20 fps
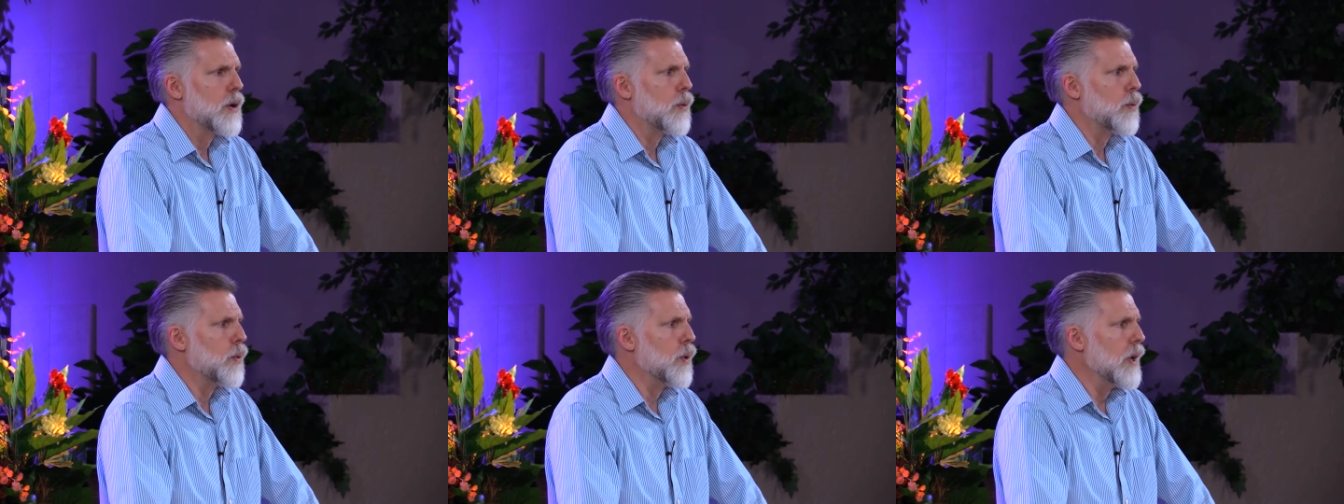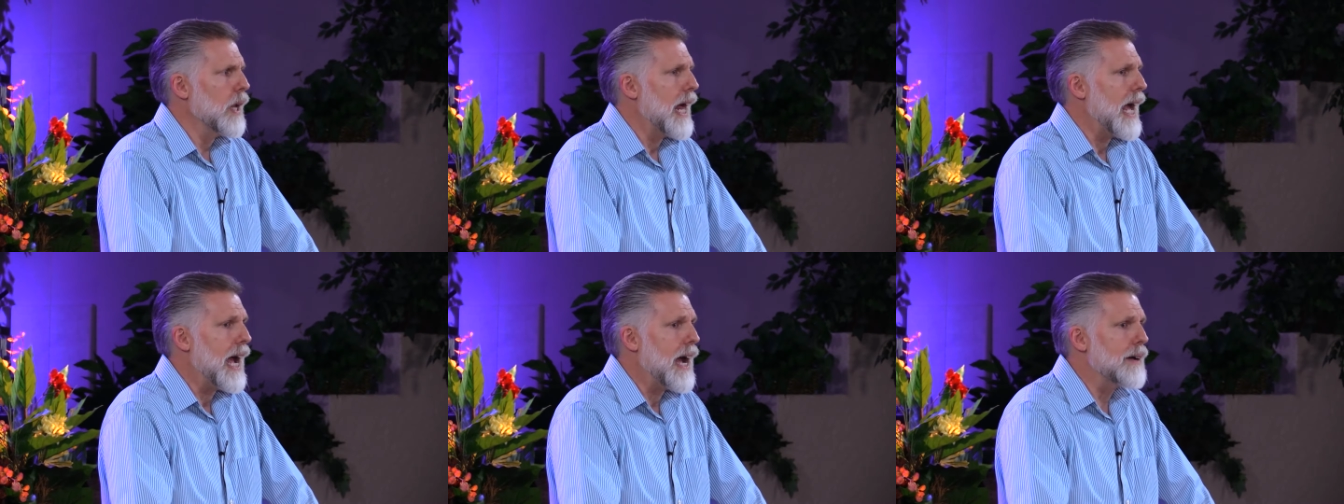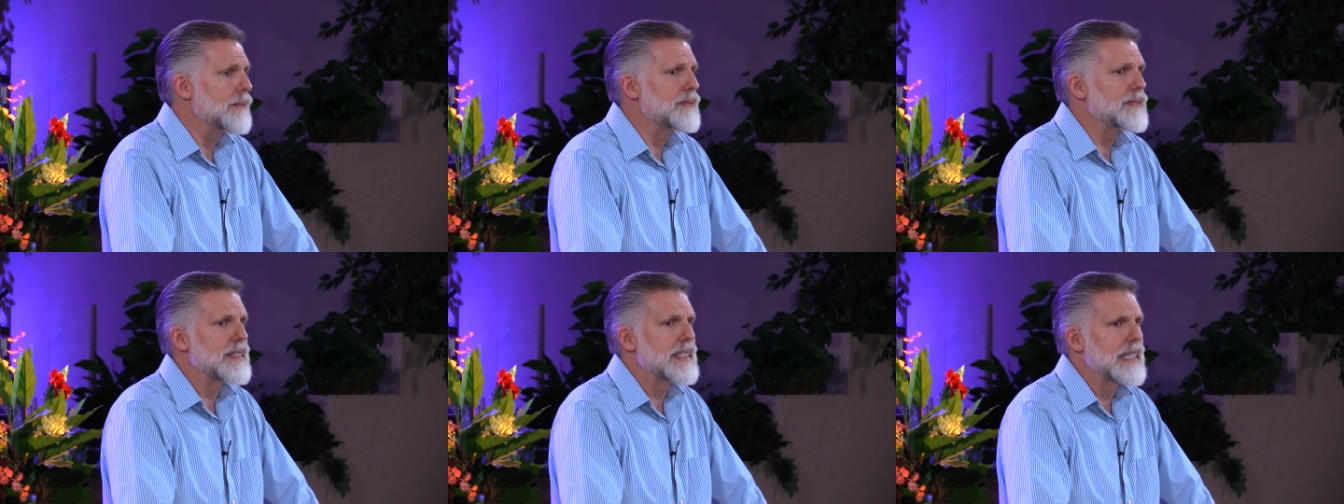will
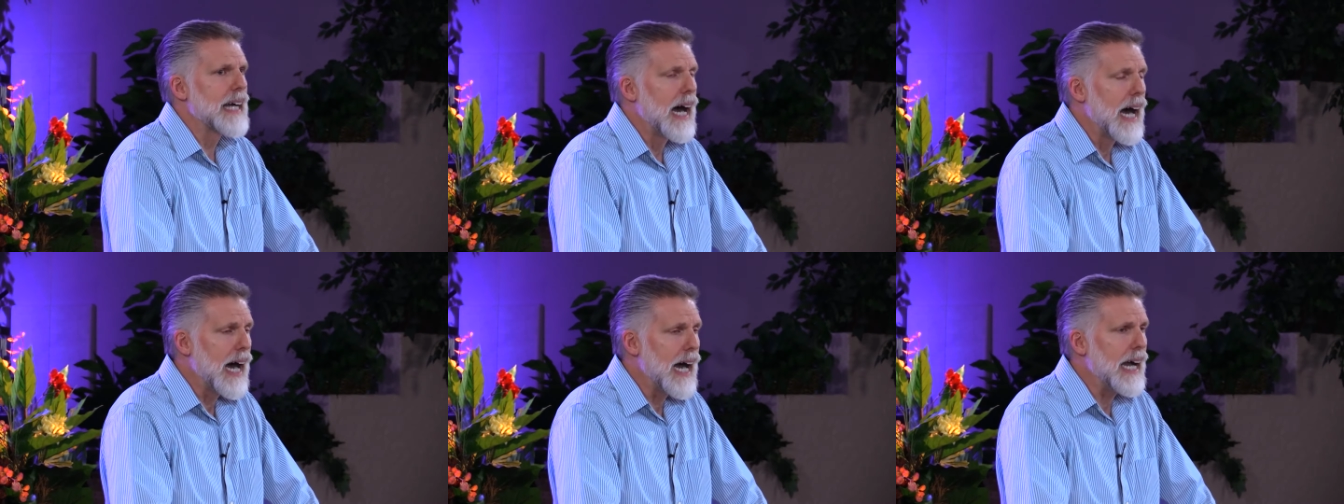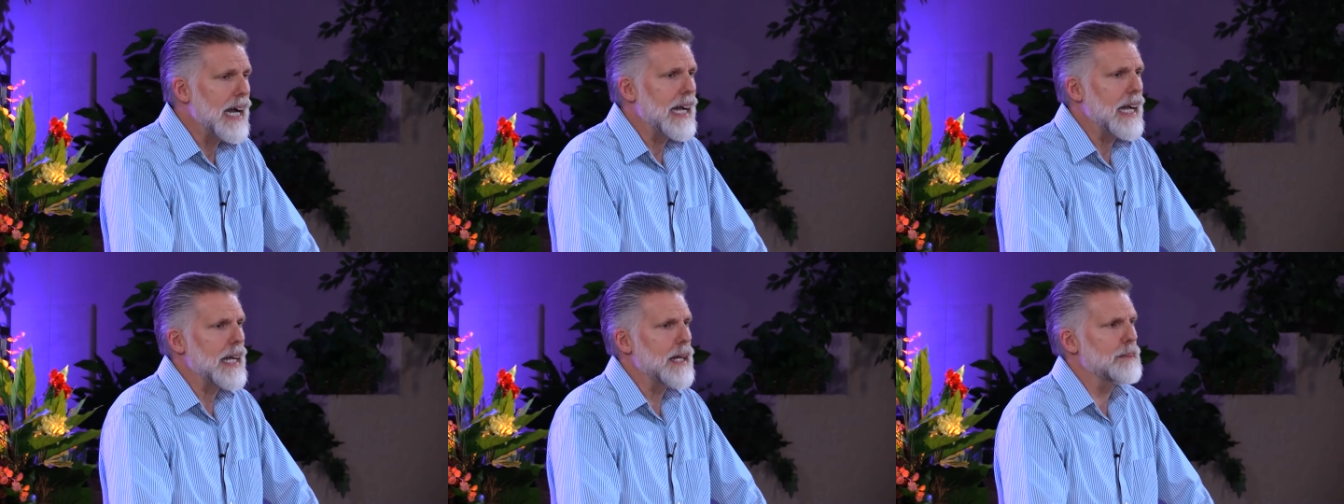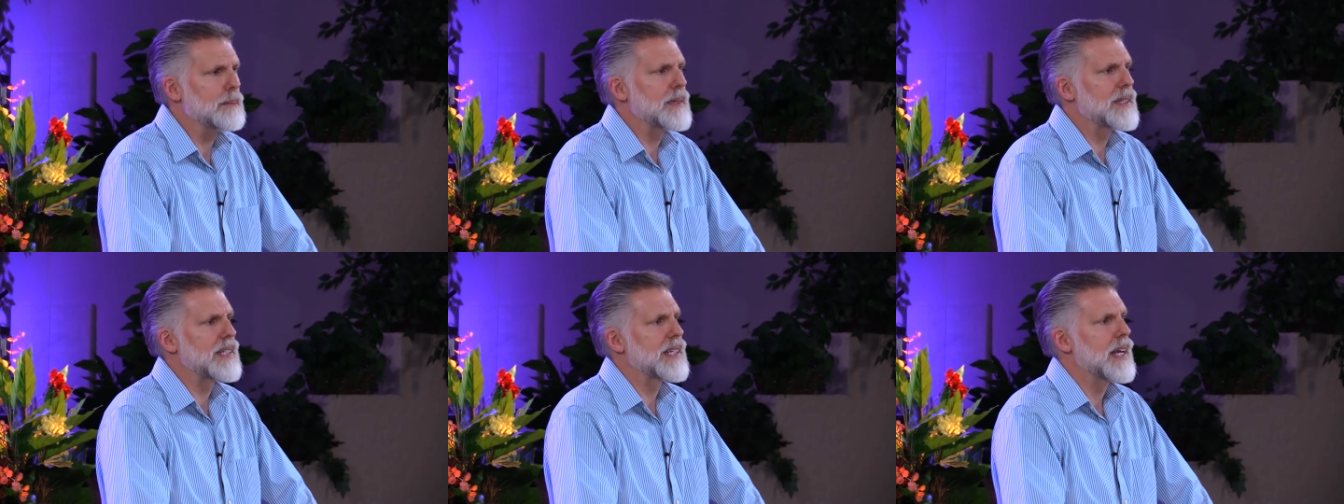have
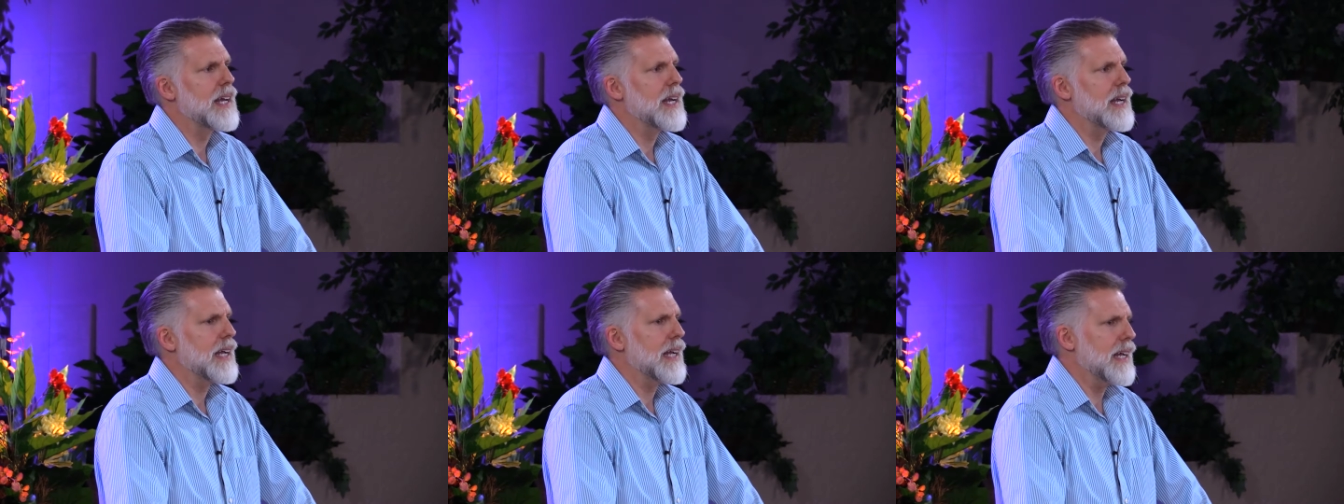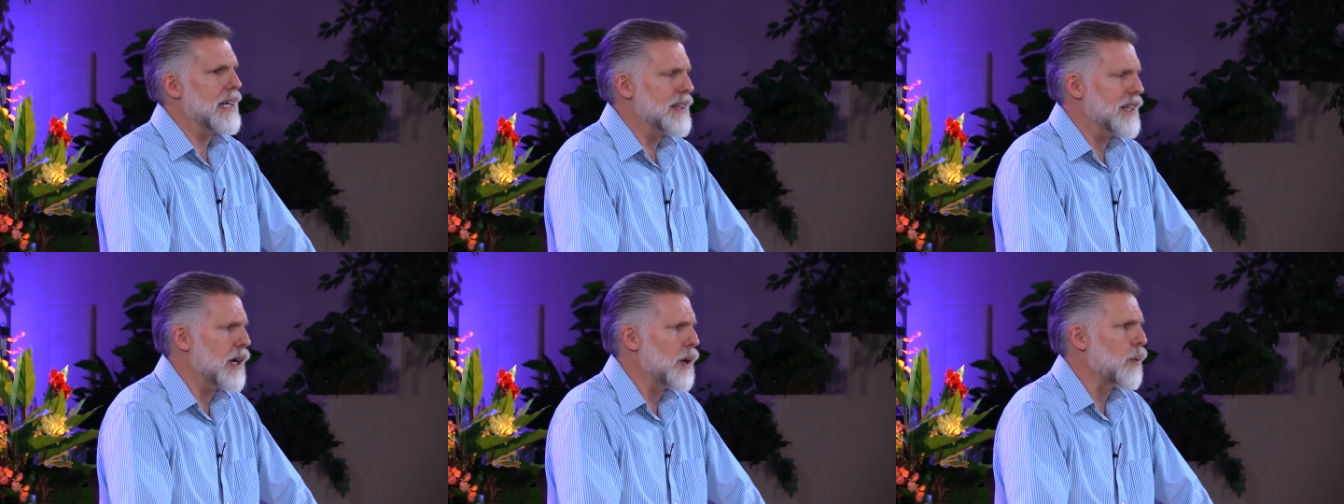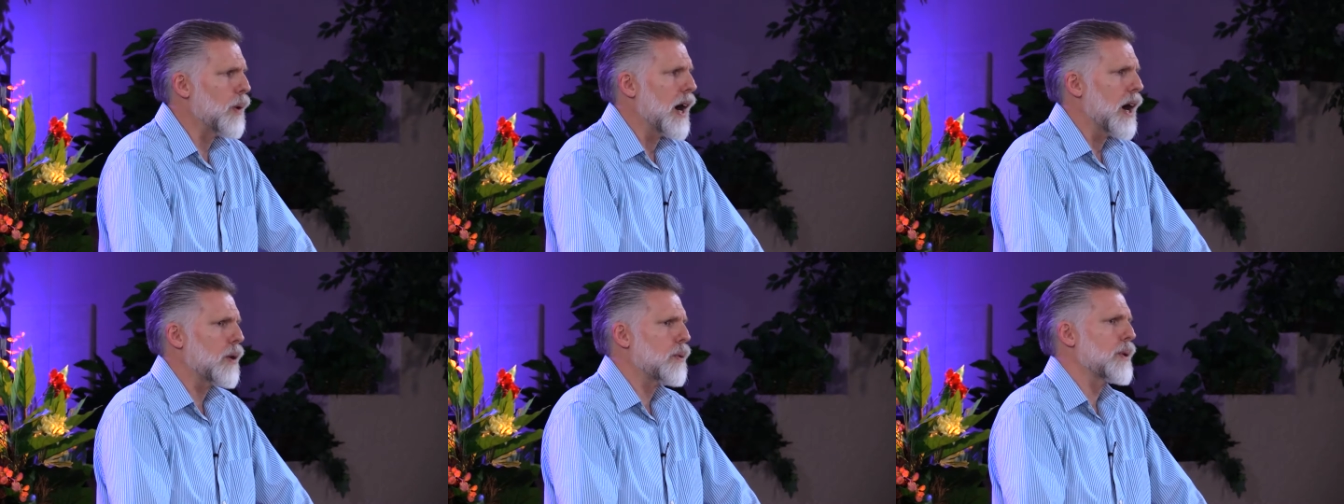times in their
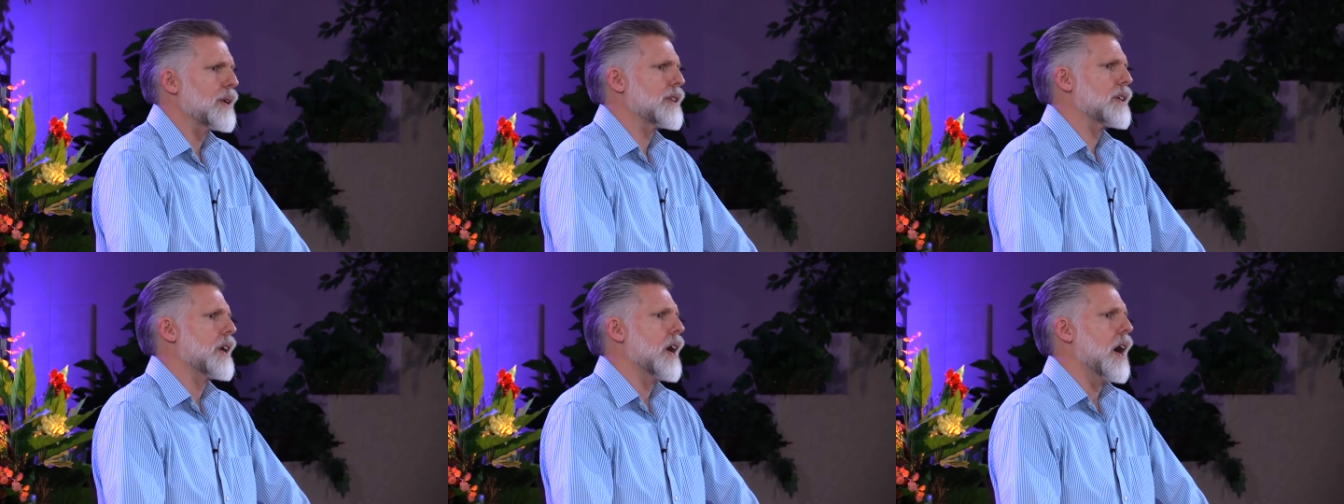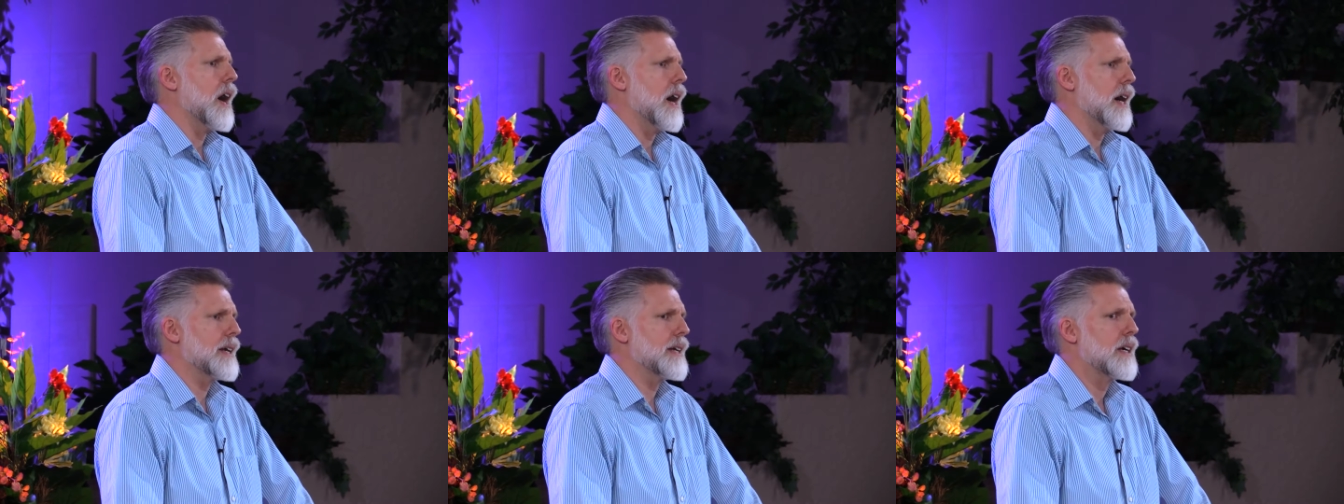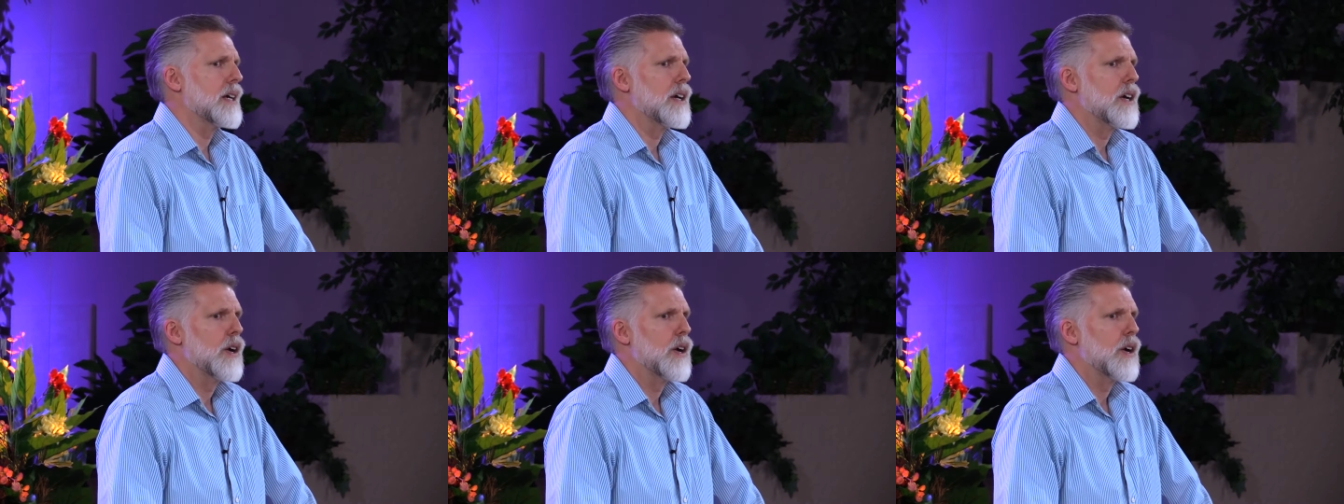walk with God